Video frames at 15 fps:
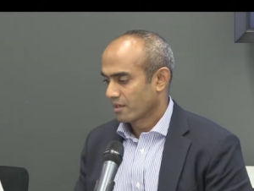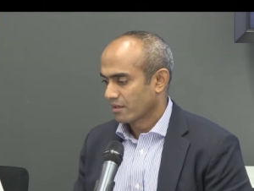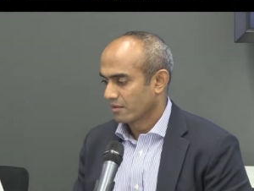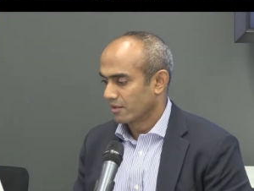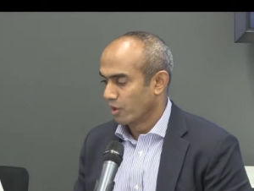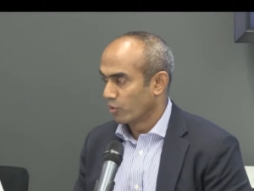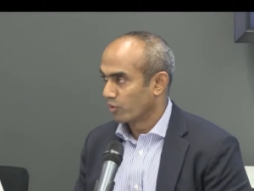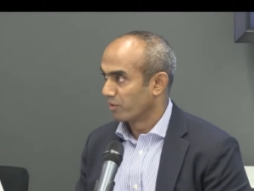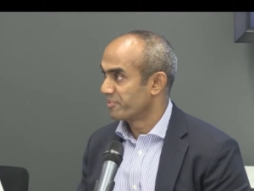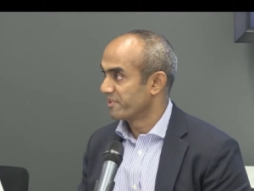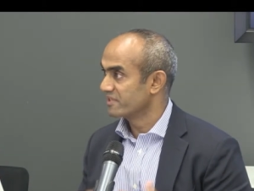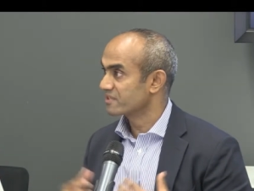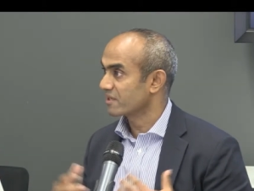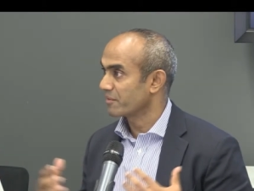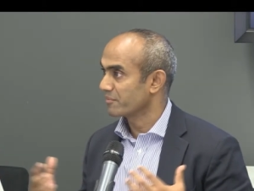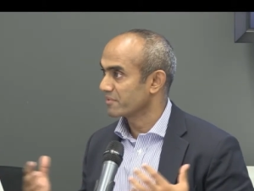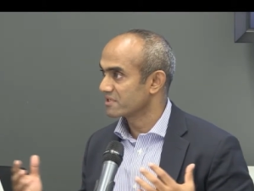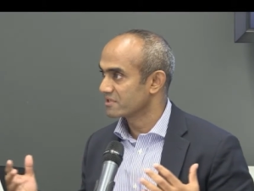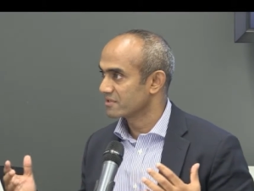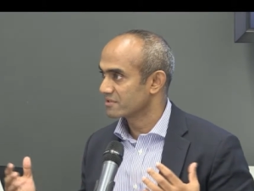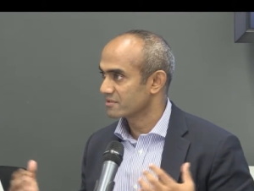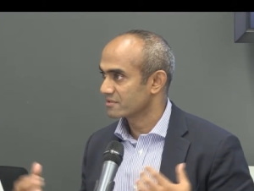The local peace
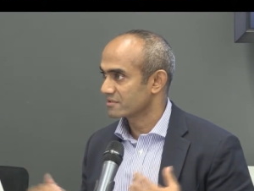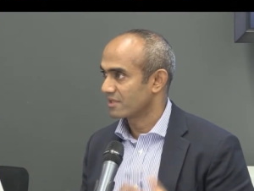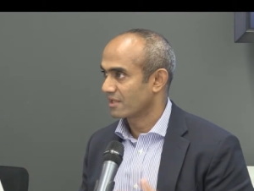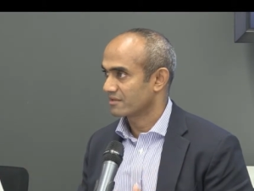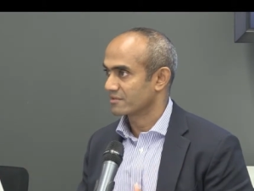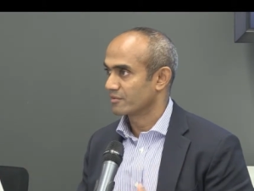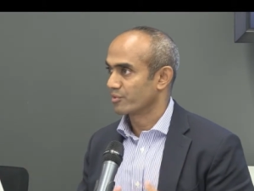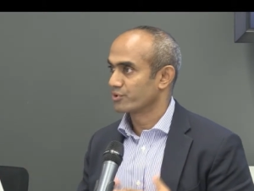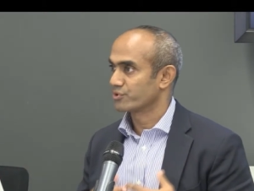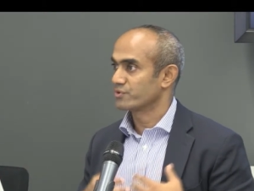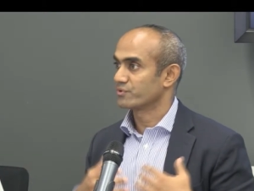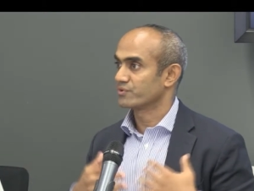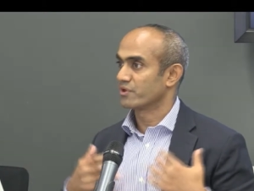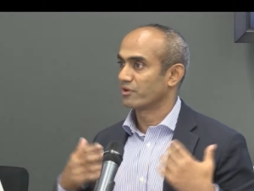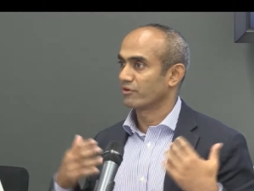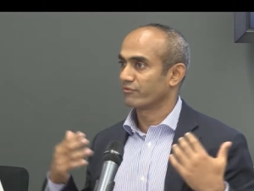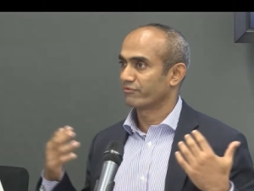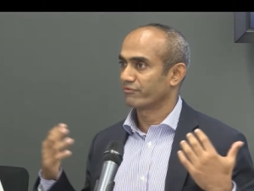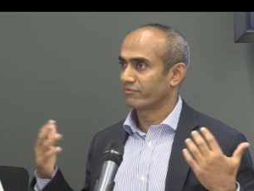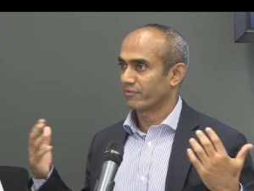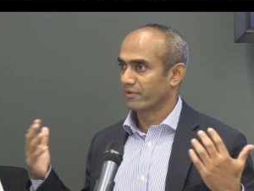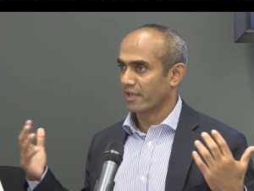committees, that's supposed to sort of
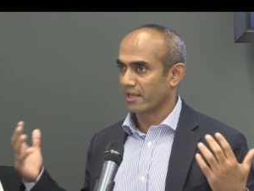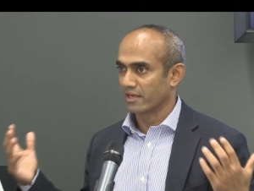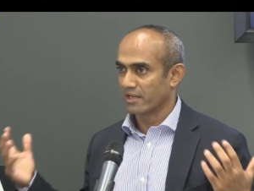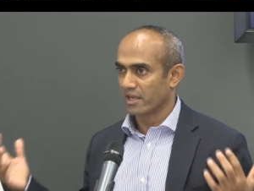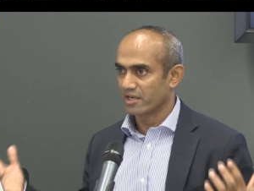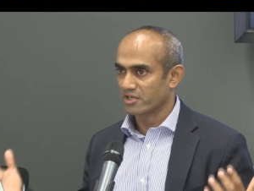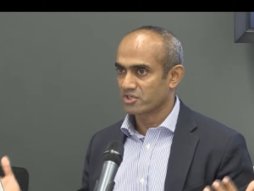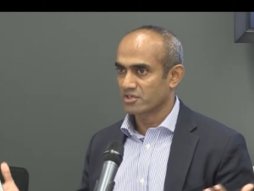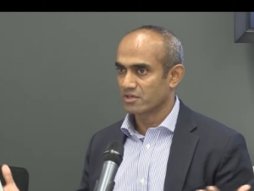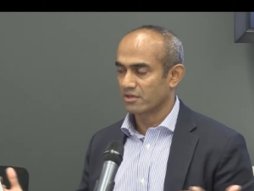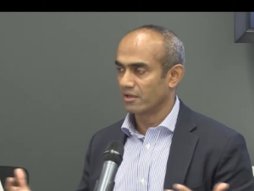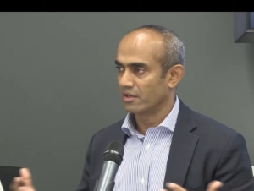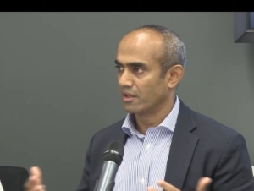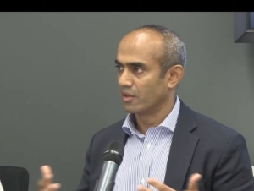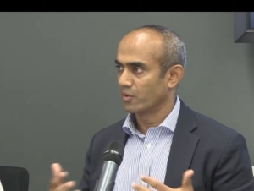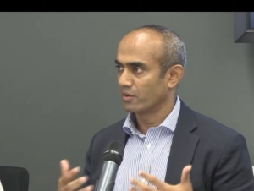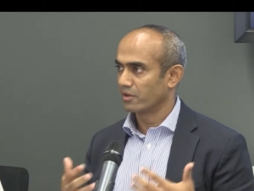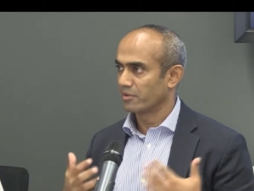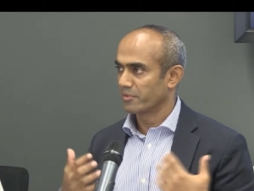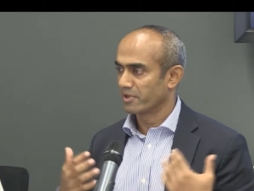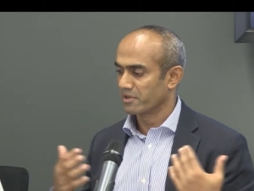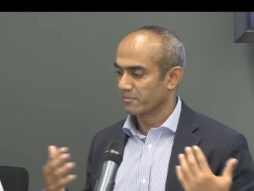engage uh, local
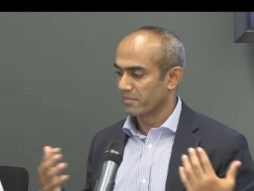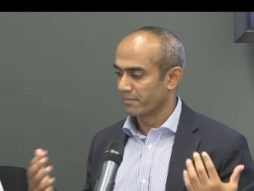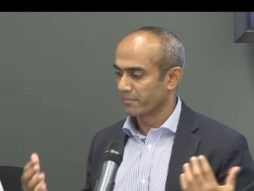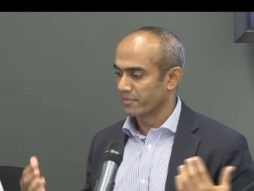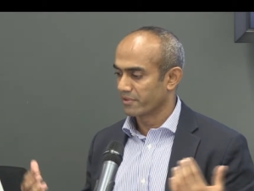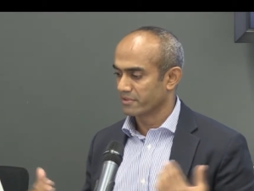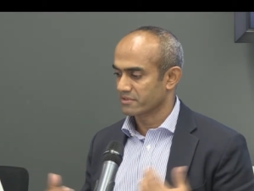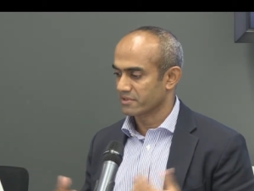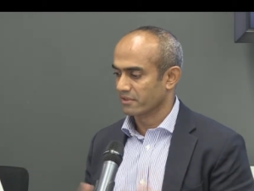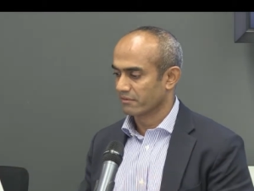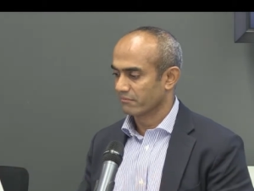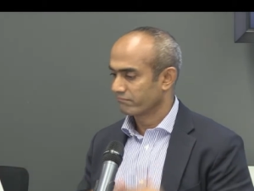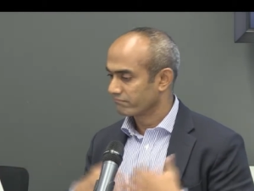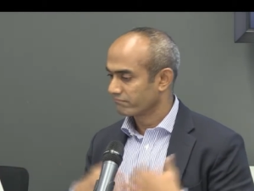community members in